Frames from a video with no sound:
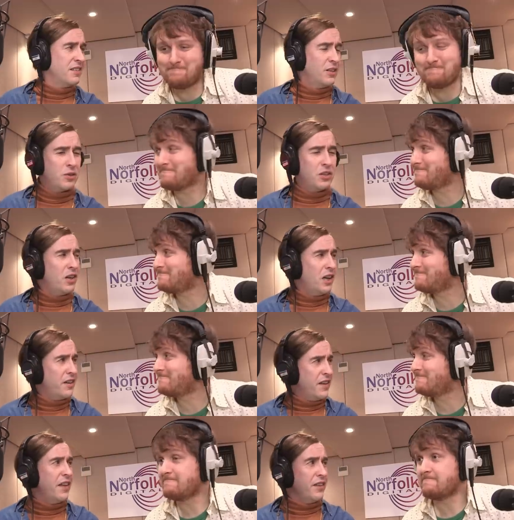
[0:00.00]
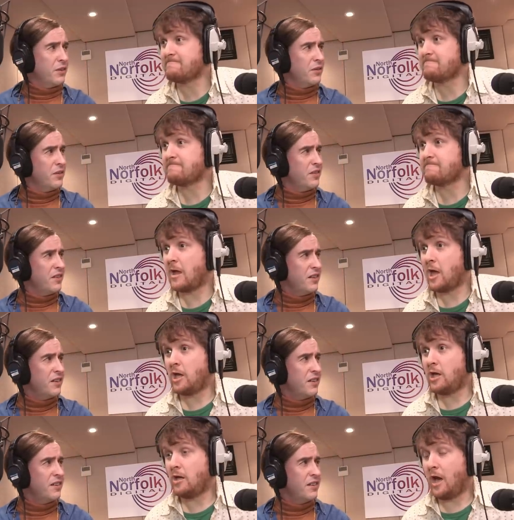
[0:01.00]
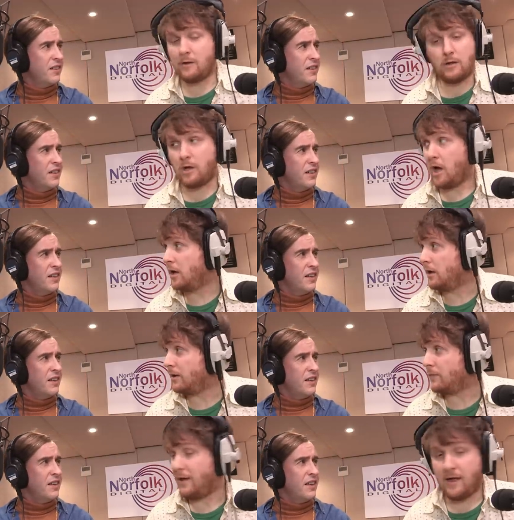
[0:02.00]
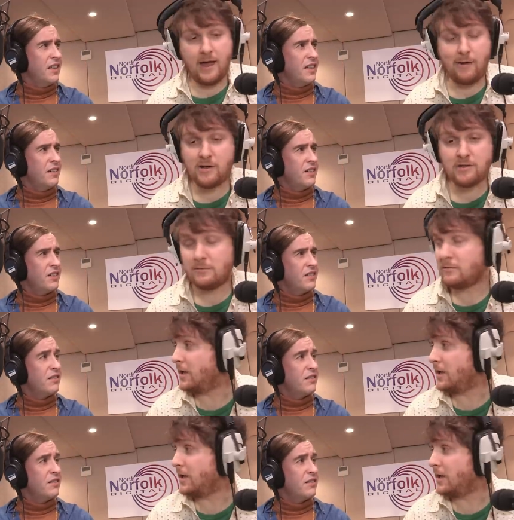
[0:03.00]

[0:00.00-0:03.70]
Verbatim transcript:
Speaker 1: Who could not like that, though? Uh, Herod.